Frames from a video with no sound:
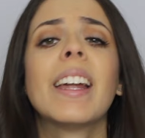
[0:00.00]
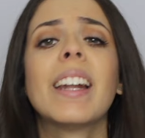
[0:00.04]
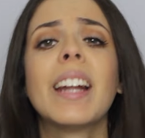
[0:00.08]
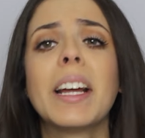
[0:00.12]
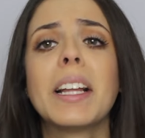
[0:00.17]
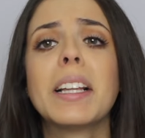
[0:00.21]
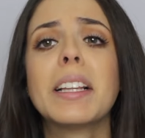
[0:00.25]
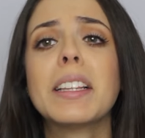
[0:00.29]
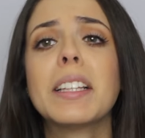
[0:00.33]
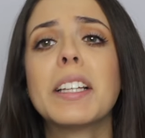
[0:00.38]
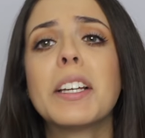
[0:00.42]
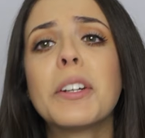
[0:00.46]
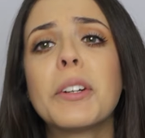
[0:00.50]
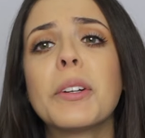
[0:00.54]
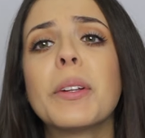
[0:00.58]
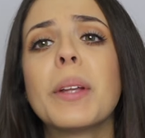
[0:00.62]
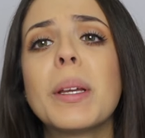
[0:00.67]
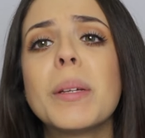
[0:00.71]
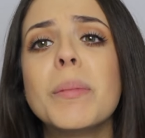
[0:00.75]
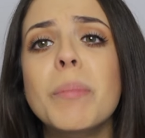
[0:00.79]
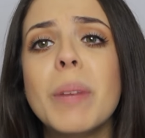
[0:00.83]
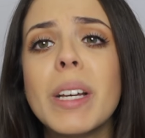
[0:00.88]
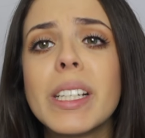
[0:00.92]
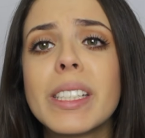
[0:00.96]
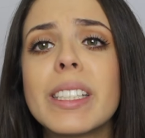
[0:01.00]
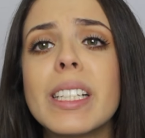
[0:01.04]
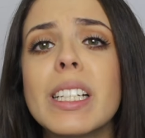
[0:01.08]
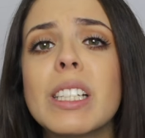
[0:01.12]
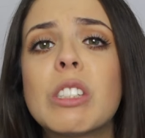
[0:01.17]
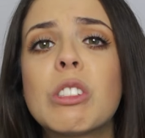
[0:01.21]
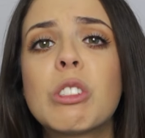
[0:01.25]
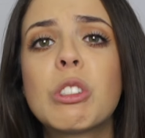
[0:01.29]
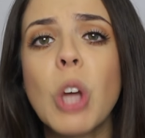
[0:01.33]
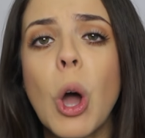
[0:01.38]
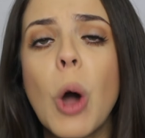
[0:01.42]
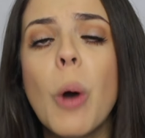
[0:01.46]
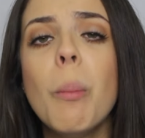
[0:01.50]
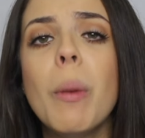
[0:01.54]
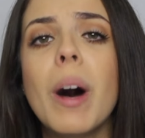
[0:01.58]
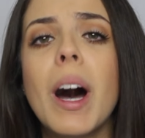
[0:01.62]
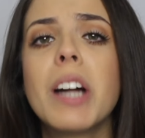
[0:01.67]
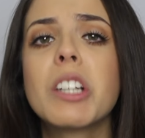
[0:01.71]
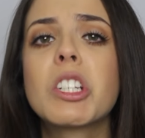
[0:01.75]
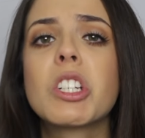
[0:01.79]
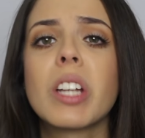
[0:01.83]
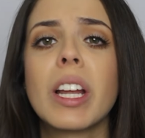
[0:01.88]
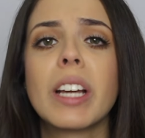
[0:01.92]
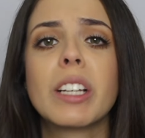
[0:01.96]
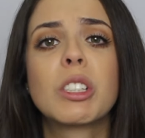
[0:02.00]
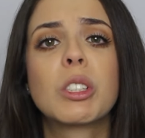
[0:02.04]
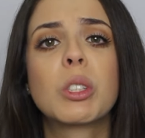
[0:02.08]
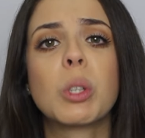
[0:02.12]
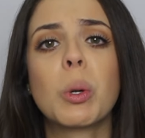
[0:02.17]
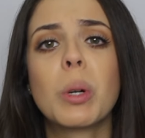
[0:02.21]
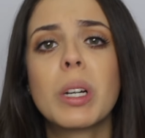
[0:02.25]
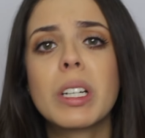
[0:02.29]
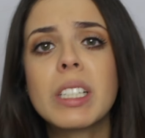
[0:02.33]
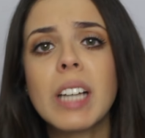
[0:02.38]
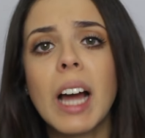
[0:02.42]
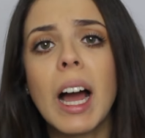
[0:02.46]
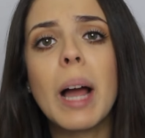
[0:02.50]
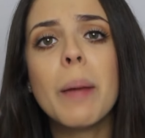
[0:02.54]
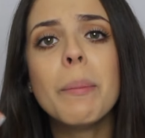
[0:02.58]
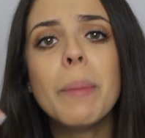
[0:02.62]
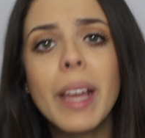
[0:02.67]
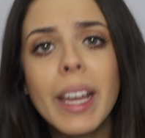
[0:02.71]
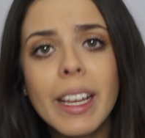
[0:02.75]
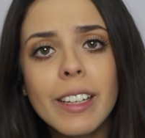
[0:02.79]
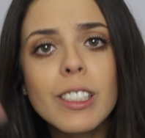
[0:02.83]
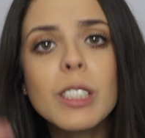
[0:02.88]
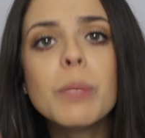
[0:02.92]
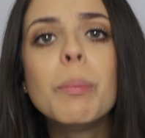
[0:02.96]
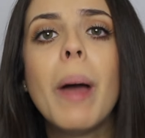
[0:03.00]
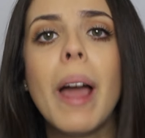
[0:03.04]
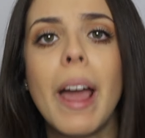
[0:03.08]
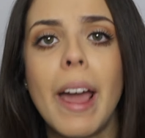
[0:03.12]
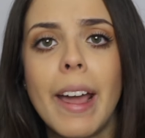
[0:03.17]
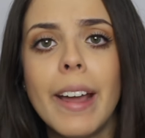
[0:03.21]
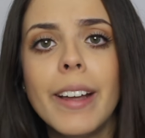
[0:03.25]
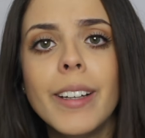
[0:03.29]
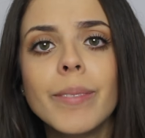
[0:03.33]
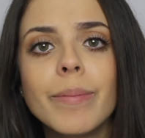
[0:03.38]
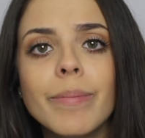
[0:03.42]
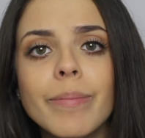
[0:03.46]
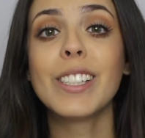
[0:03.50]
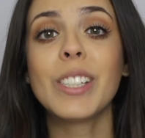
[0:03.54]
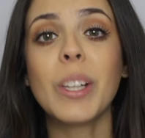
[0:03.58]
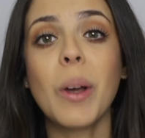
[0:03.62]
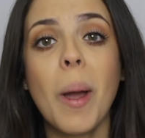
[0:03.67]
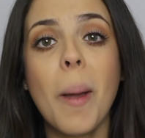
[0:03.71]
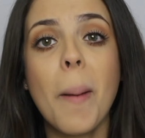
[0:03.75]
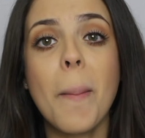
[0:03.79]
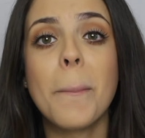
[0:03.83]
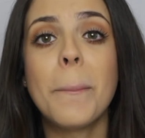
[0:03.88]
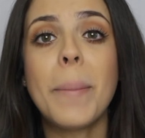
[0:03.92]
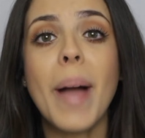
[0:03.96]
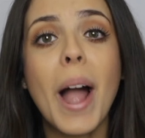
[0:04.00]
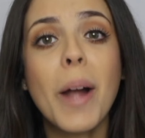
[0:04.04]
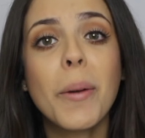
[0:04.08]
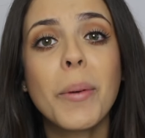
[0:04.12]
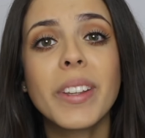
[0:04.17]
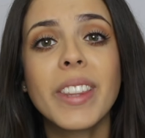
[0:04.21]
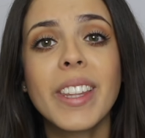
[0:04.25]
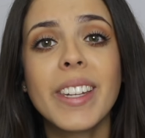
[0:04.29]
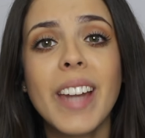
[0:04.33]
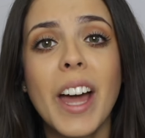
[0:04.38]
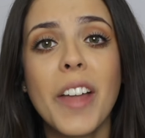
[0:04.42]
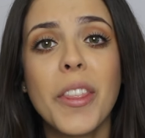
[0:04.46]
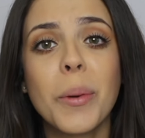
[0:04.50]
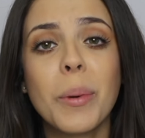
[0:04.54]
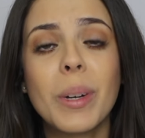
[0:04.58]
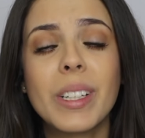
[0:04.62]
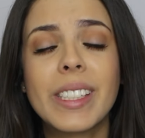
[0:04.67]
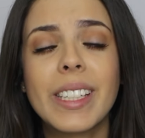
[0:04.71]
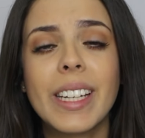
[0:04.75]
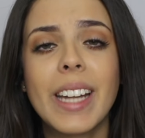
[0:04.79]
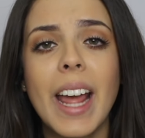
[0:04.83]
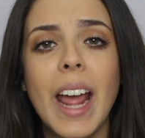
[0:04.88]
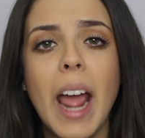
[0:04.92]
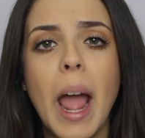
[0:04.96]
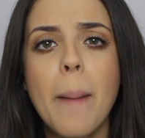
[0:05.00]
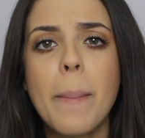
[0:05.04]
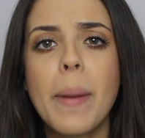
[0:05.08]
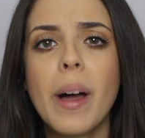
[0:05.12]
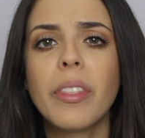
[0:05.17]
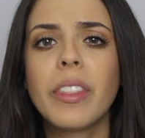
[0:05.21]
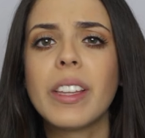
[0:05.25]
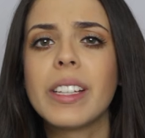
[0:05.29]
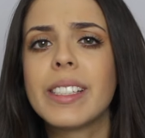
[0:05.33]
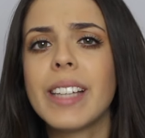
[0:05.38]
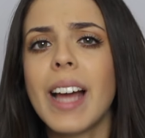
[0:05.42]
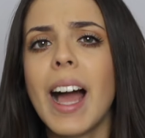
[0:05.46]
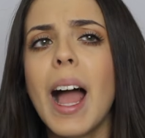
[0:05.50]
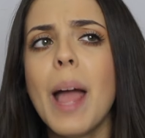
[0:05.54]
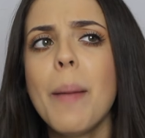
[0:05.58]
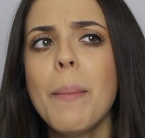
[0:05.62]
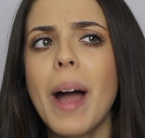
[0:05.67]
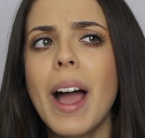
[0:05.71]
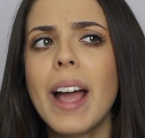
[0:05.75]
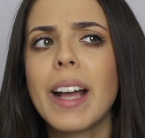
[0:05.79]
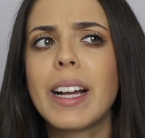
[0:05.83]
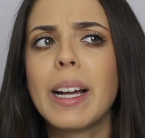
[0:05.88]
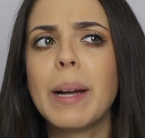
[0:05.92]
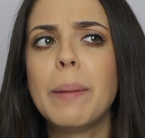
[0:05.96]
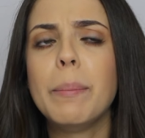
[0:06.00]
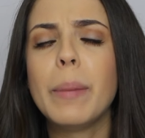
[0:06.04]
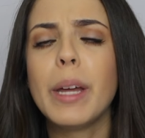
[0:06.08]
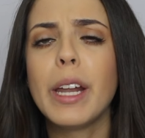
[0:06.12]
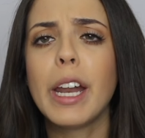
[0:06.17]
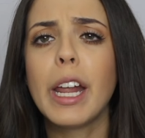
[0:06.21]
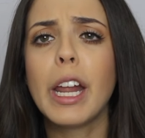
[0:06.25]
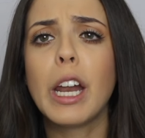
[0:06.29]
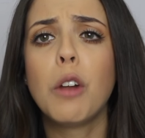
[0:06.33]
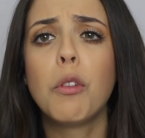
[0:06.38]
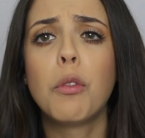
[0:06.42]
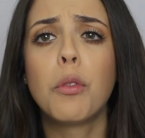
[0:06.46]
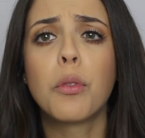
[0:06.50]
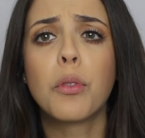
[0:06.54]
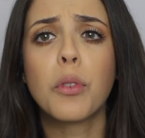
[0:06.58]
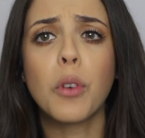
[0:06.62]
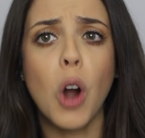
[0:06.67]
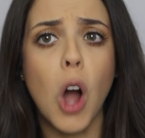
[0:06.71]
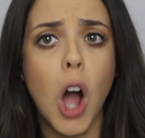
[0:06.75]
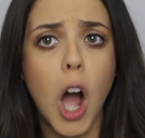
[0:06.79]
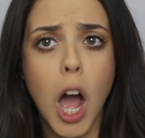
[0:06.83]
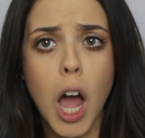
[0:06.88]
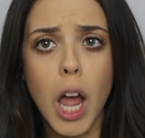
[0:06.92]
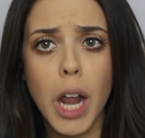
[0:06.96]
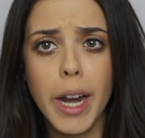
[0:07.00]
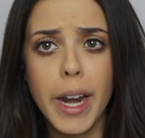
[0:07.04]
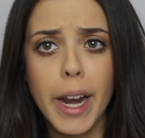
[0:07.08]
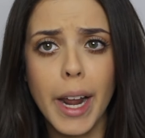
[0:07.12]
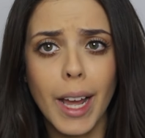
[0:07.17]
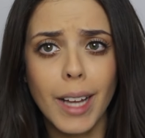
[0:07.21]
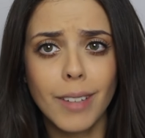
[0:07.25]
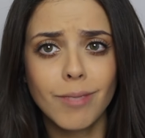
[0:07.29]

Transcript: And I literally miss it so much, like story time is bae. So I'm back with another one today about the time I committed fraud